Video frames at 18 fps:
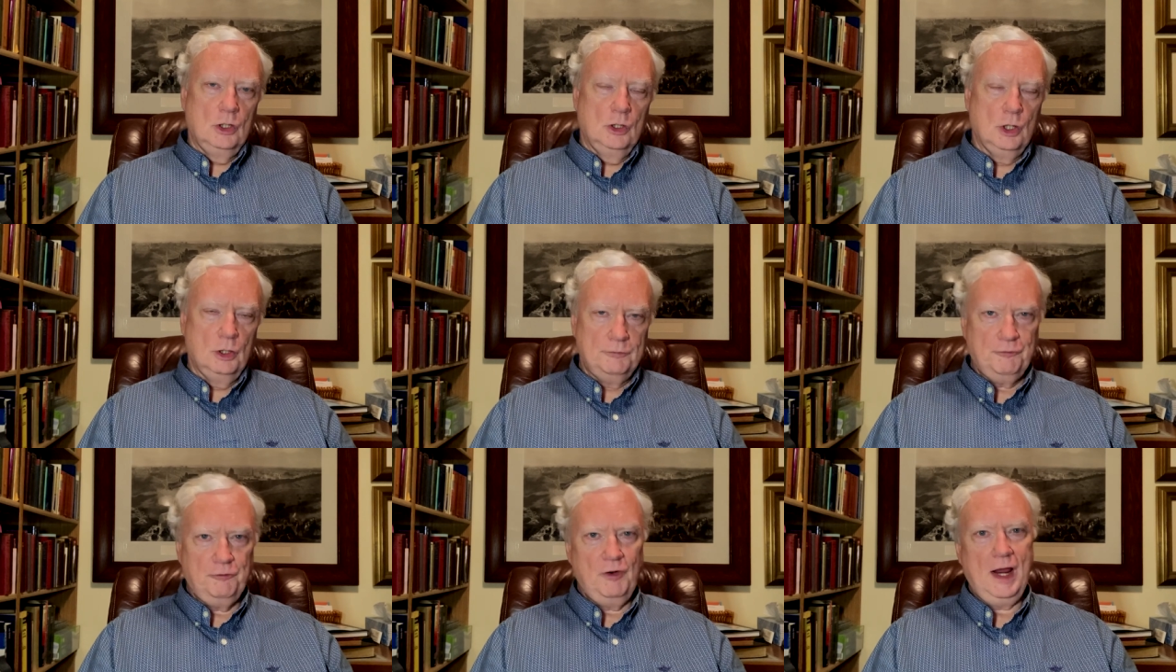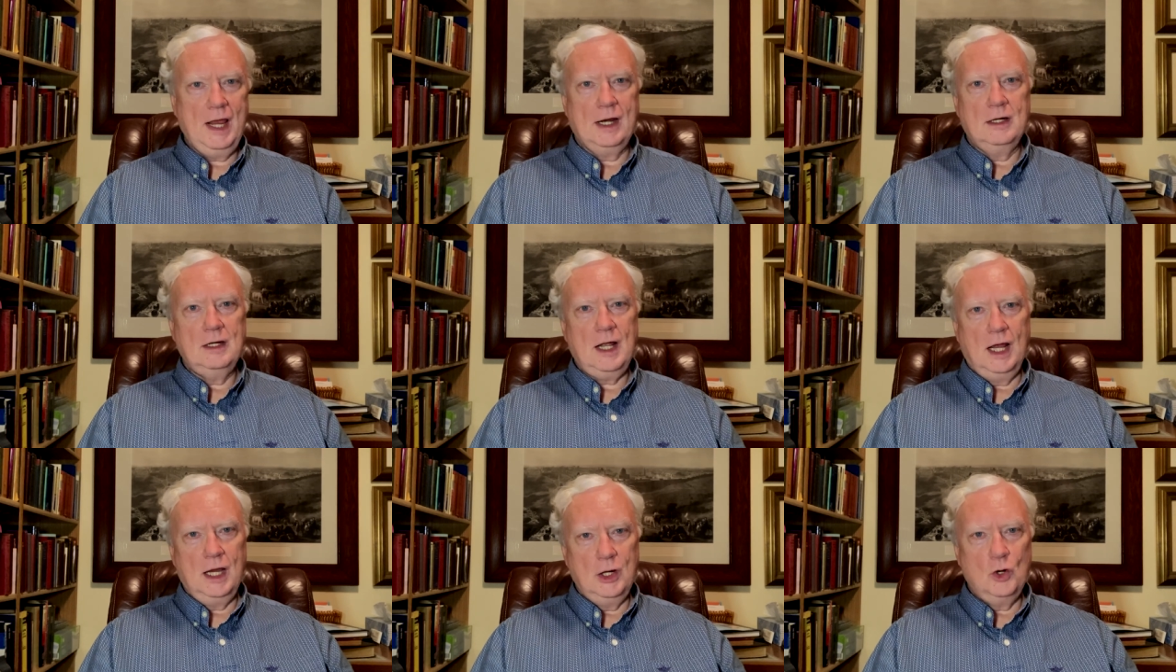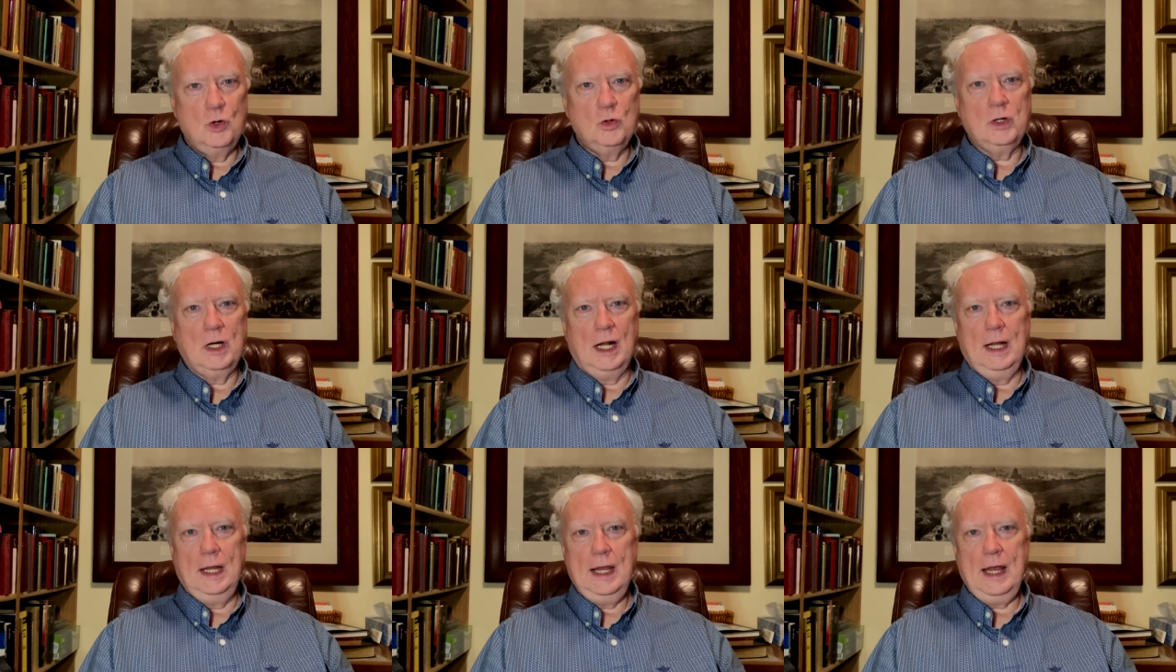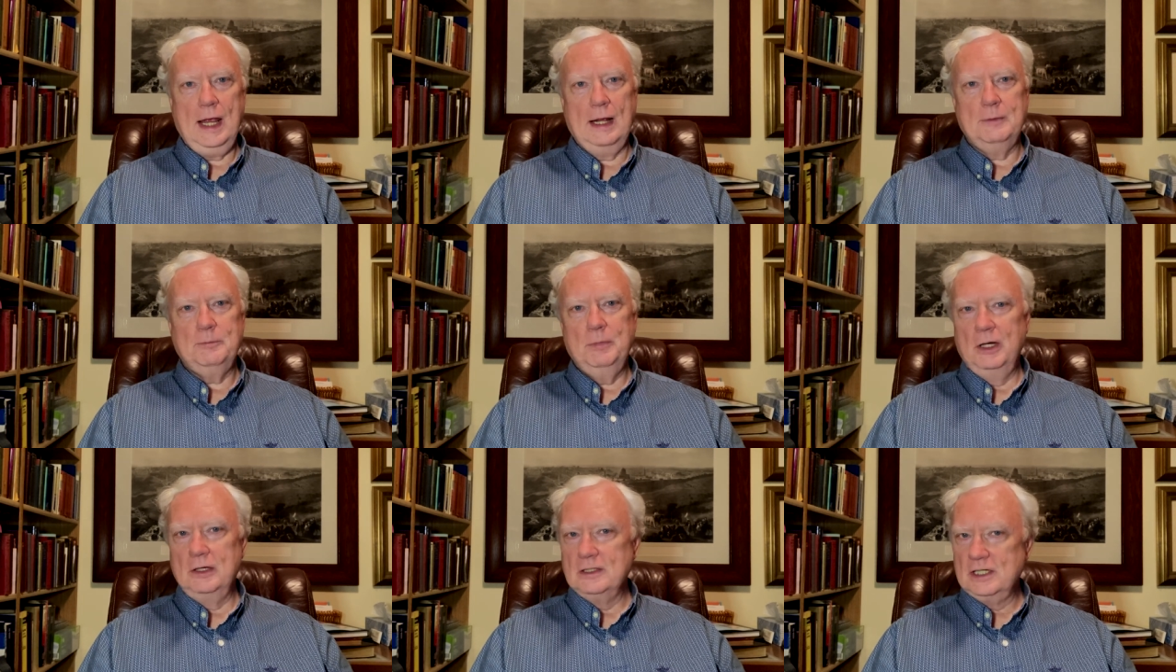Her friend Iona
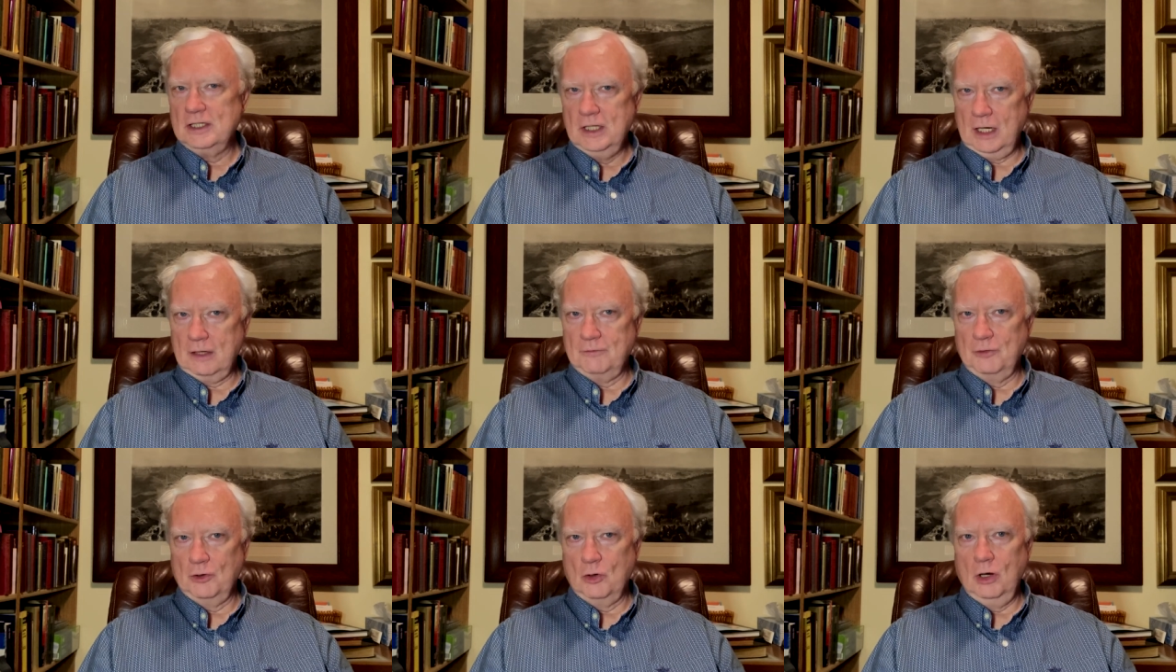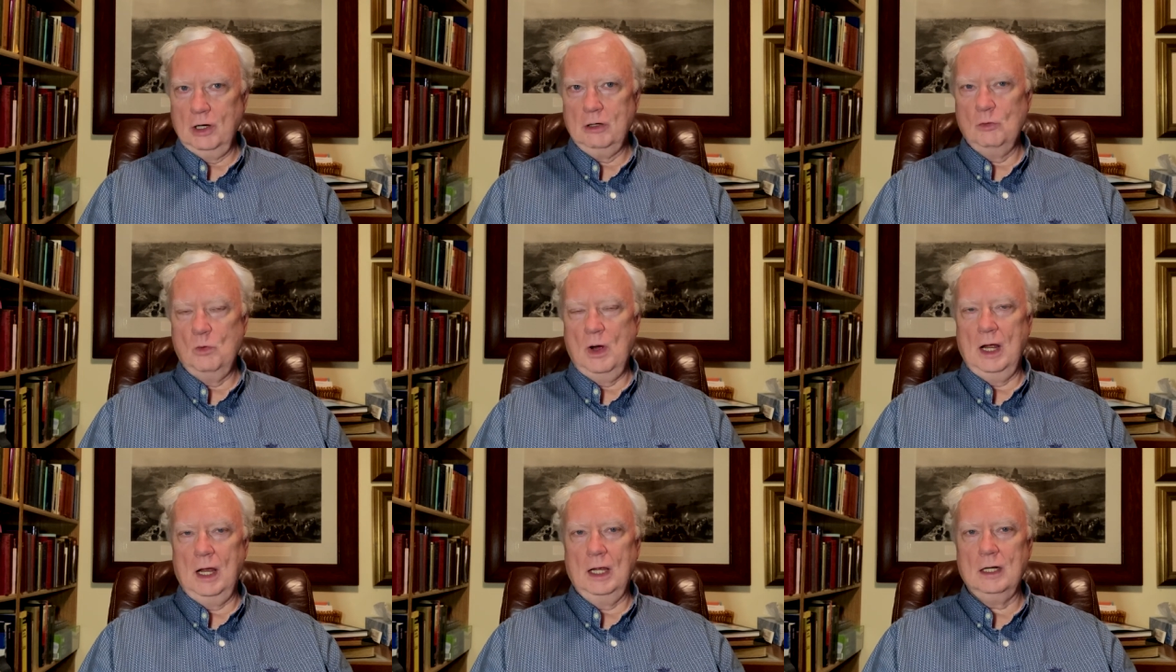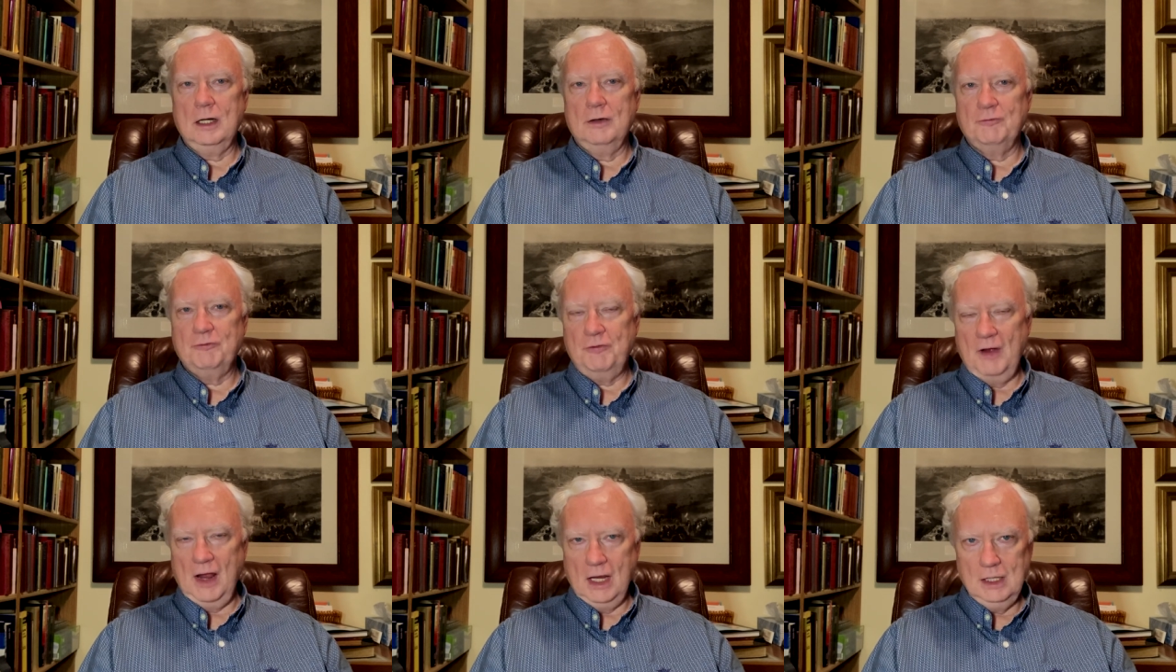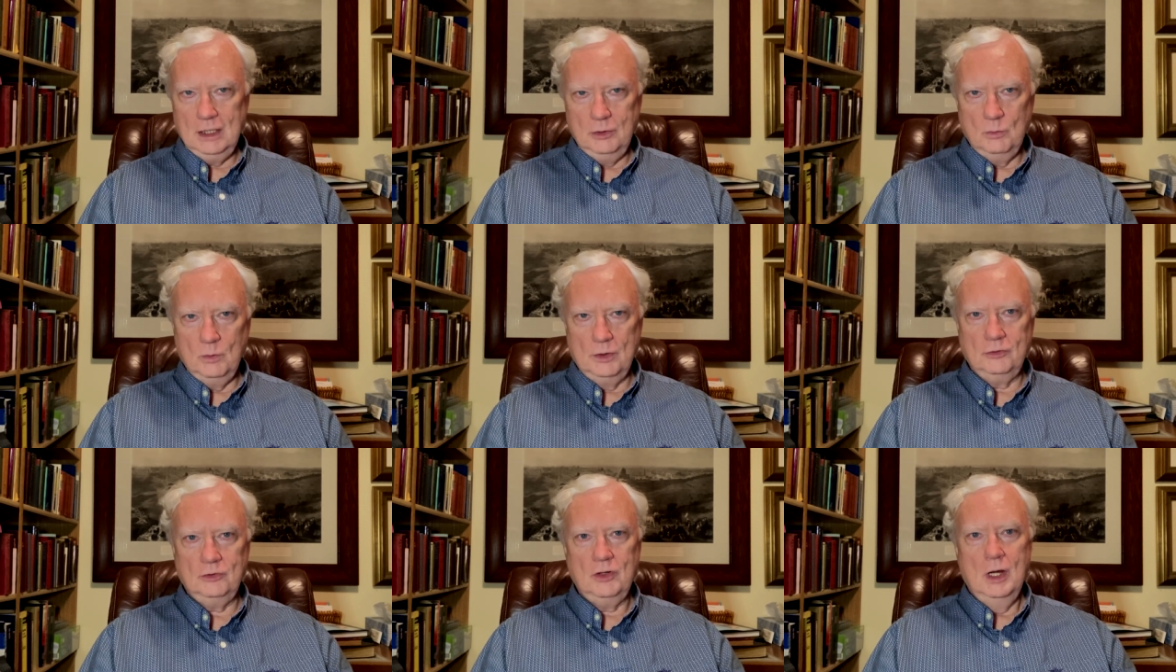had been sick for quite a while and finally
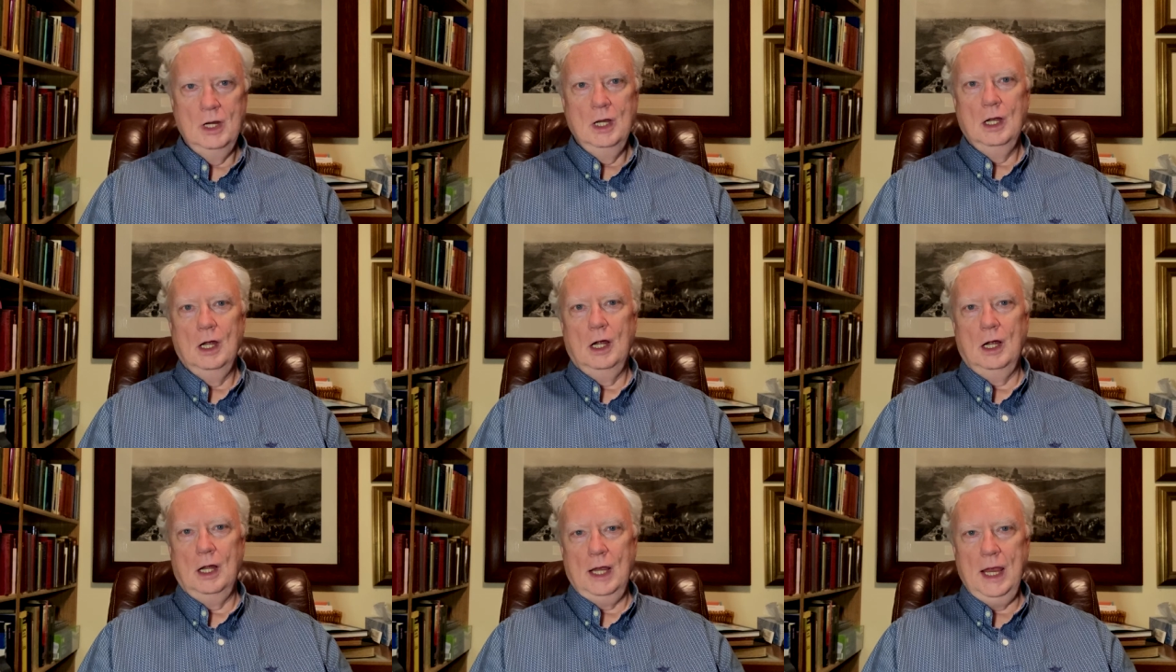was uh,